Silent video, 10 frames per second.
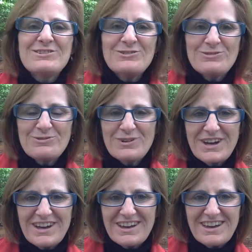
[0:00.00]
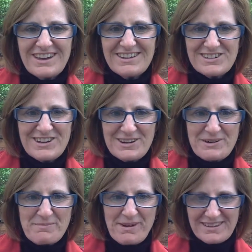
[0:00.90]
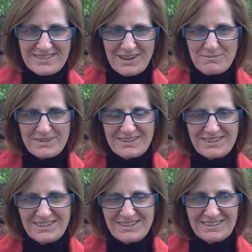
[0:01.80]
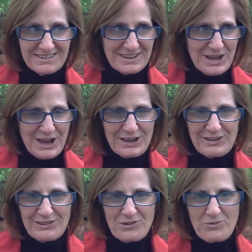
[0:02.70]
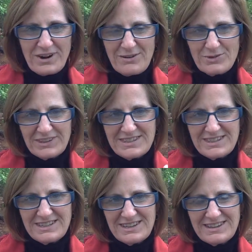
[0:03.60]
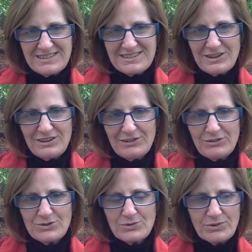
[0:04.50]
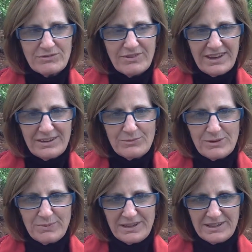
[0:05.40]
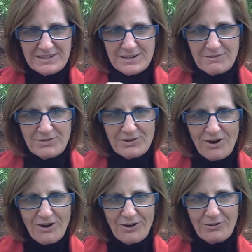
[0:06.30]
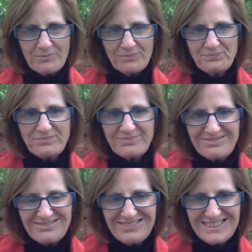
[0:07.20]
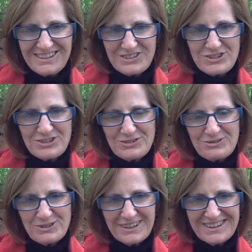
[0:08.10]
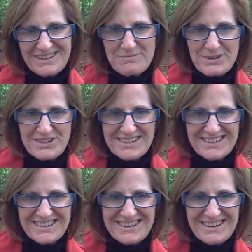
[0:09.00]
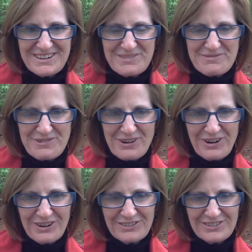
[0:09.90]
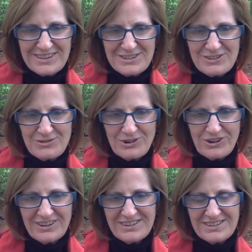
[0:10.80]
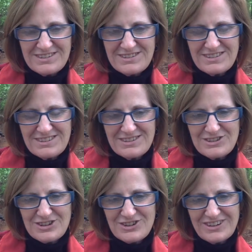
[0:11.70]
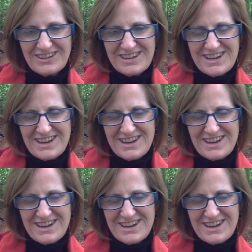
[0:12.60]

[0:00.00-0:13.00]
to share my excitement in, what I really see as, sort of a repeat of the call to mission for all of us who are on this journey.